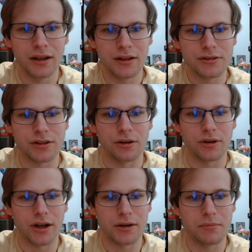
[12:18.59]
So
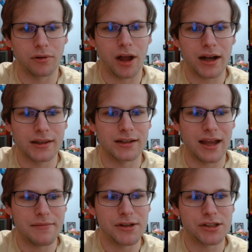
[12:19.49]
going to block the
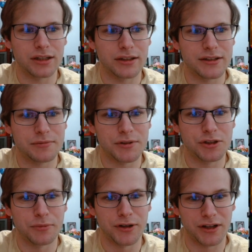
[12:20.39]
damage at least, but
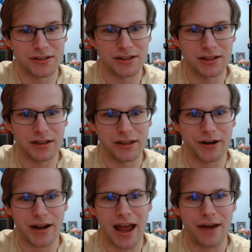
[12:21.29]
Super Ducky's going to clear
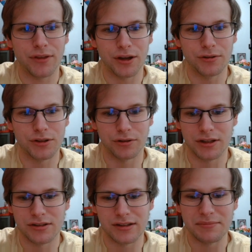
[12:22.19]
out half the goat
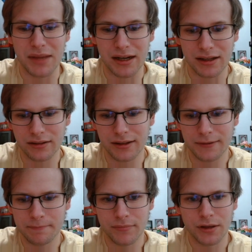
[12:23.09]
tokens immediately,
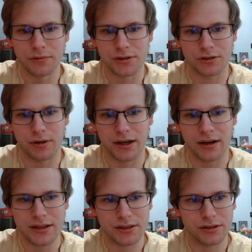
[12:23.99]
which is quite
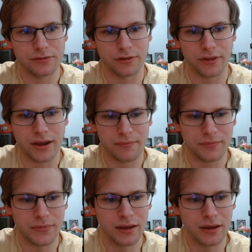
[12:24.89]
nice for them.